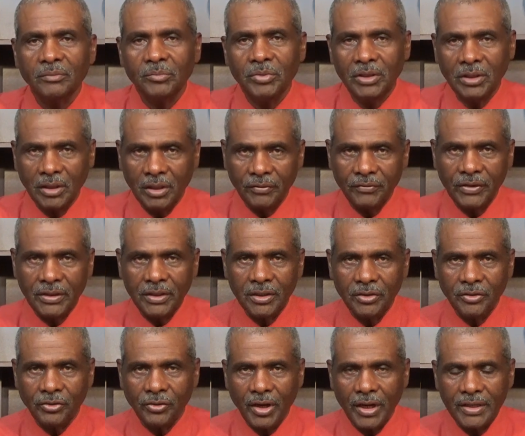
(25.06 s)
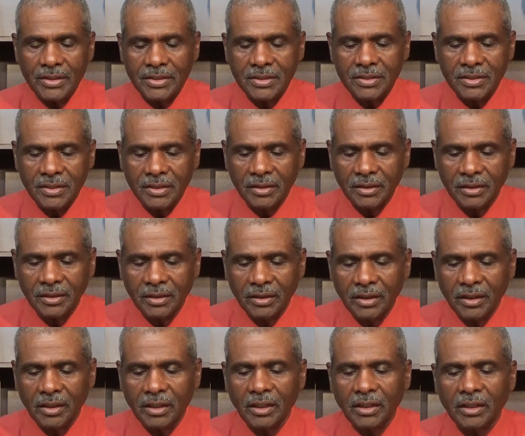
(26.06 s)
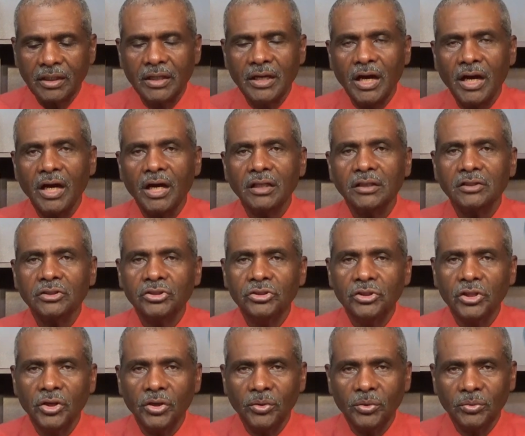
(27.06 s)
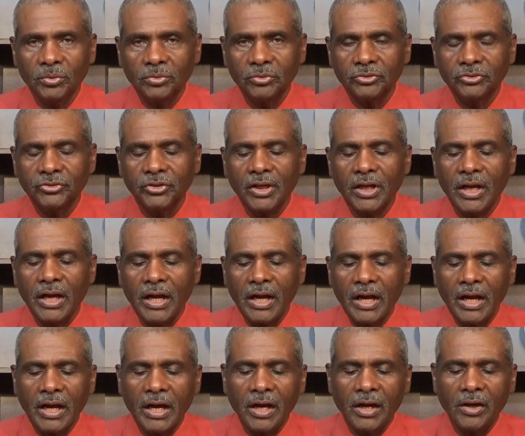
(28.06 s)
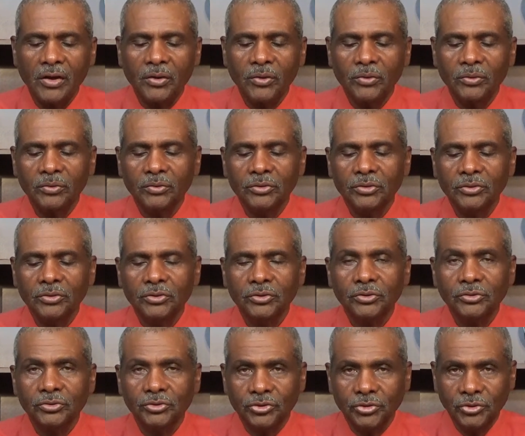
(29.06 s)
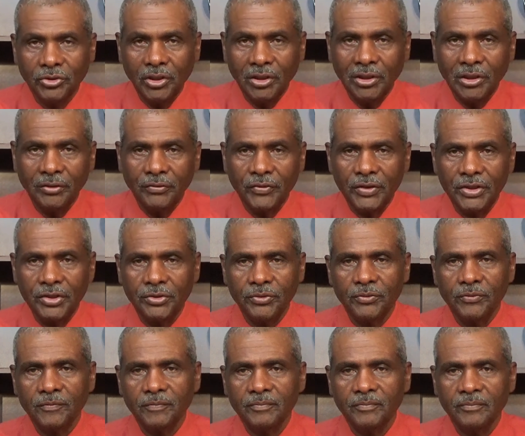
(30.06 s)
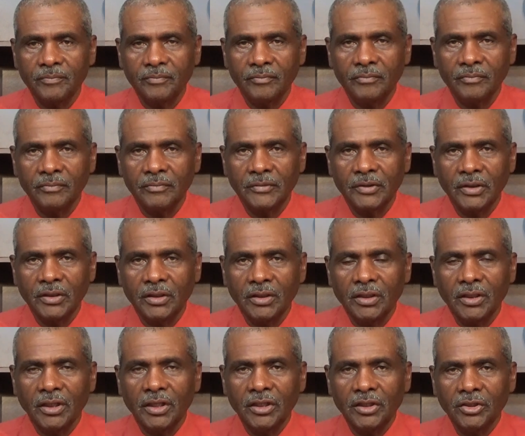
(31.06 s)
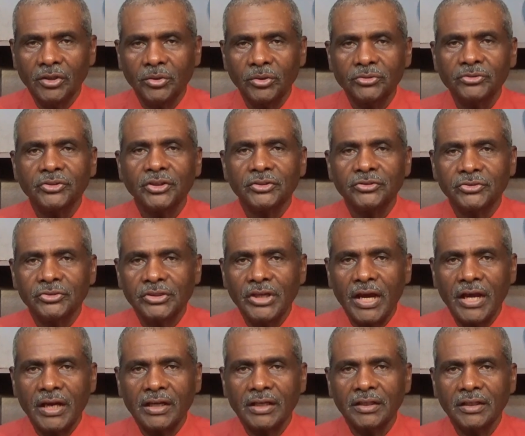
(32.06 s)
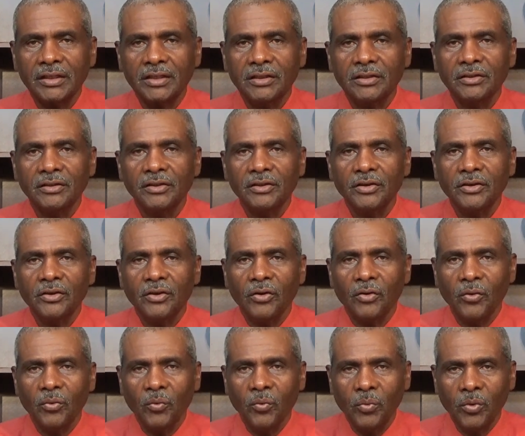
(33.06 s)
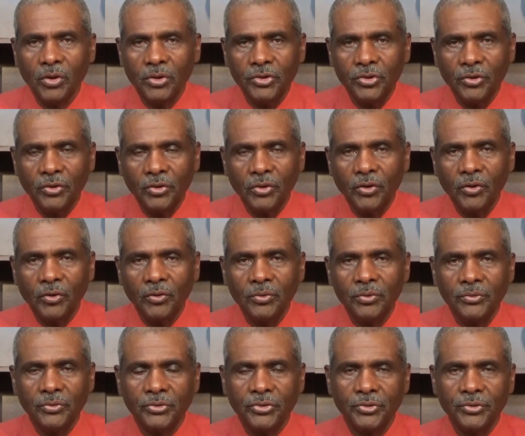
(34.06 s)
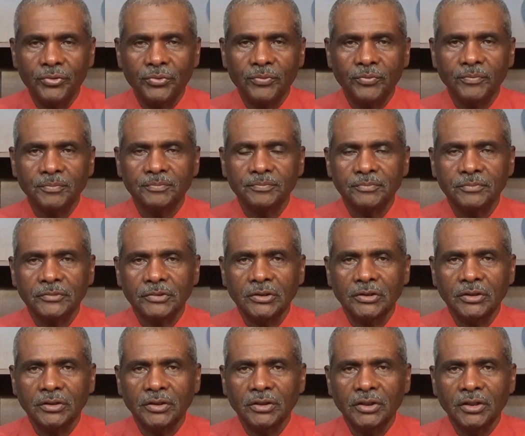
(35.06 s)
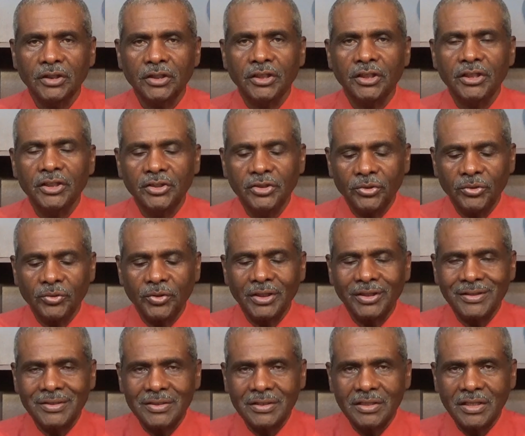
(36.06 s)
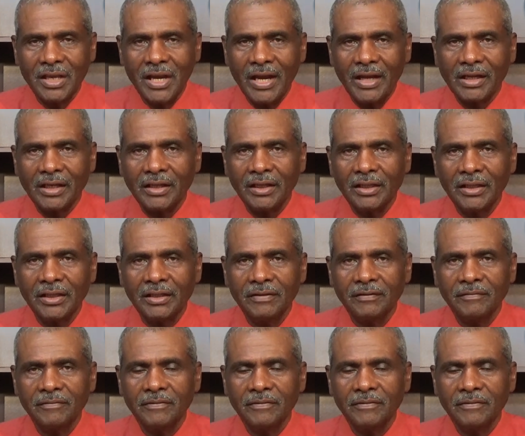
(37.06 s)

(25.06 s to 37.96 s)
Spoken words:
Beloved in Christ, God knows how to deliver you. He knows exactly what you're going through. He knows exactly